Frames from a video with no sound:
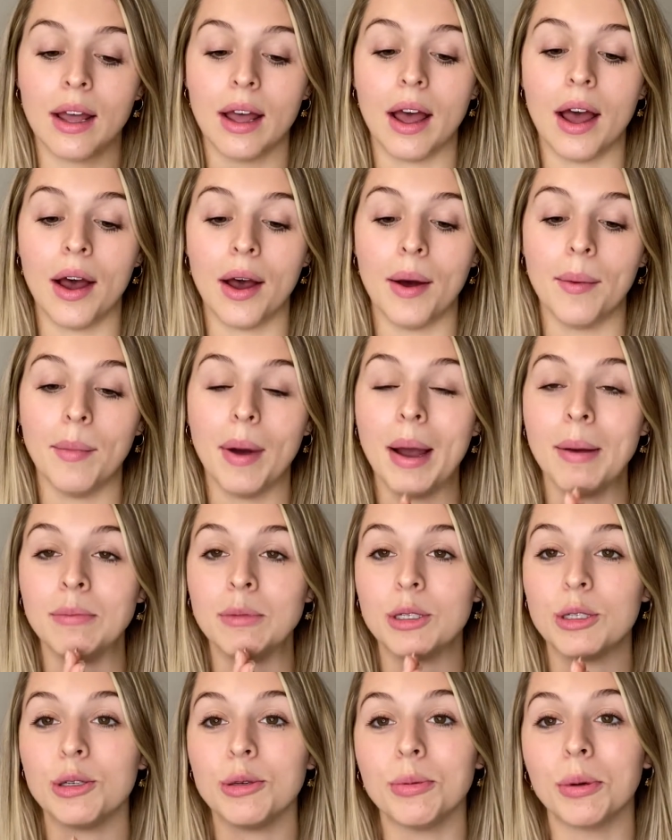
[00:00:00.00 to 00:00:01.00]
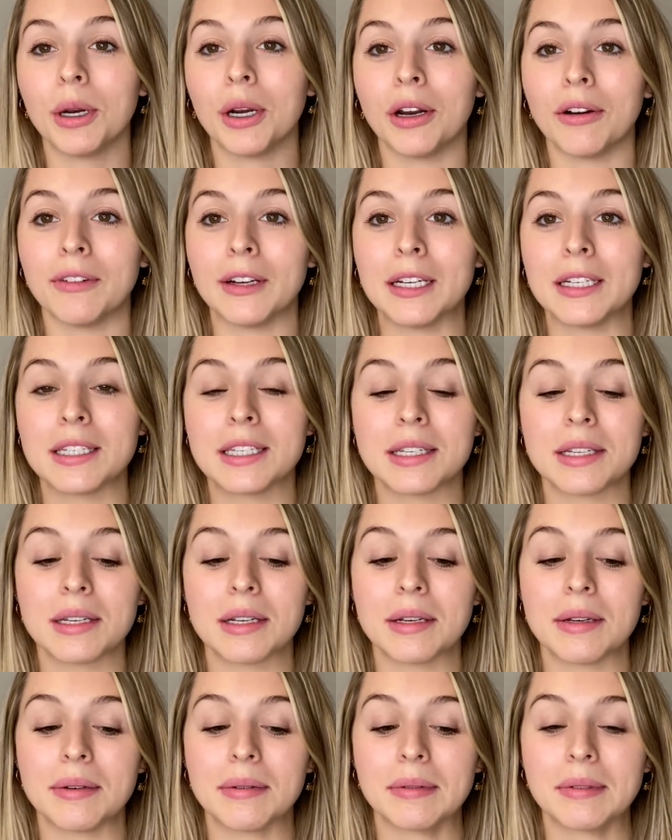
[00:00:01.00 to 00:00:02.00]
I'm super nervous,
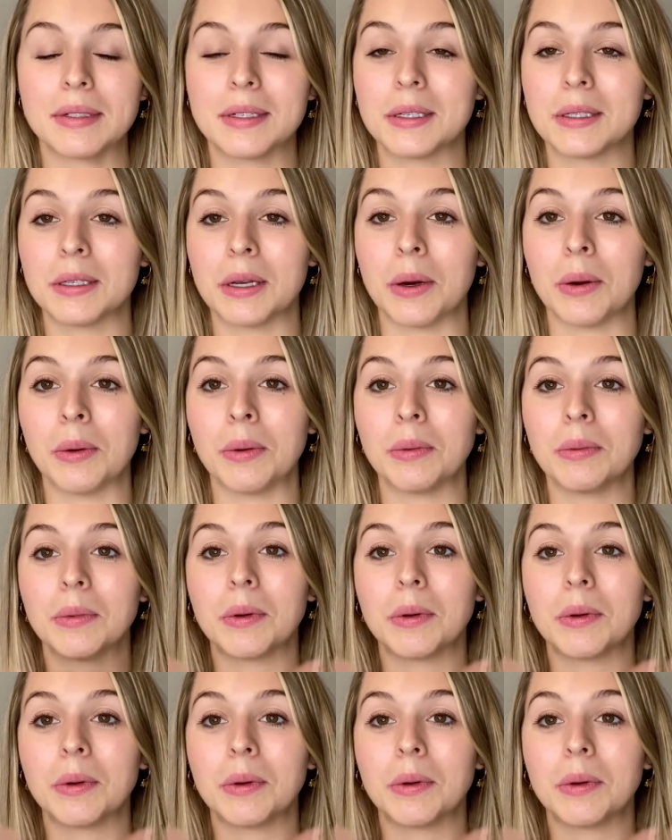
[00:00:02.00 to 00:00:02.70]
so